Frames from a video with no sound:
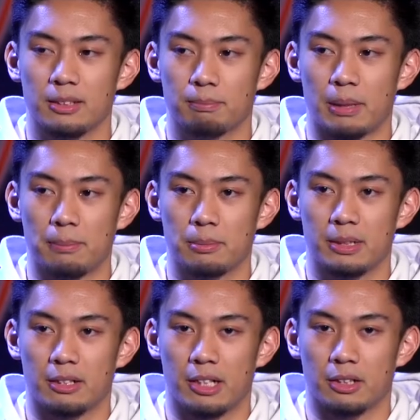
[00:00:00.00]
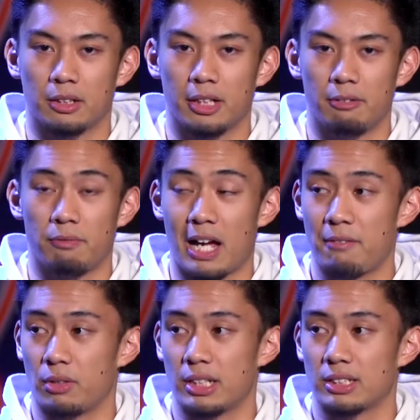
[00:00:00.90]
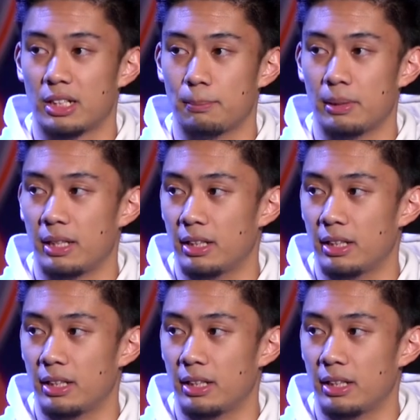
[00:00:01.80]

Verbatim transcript: mm. probably around grade five when I started playing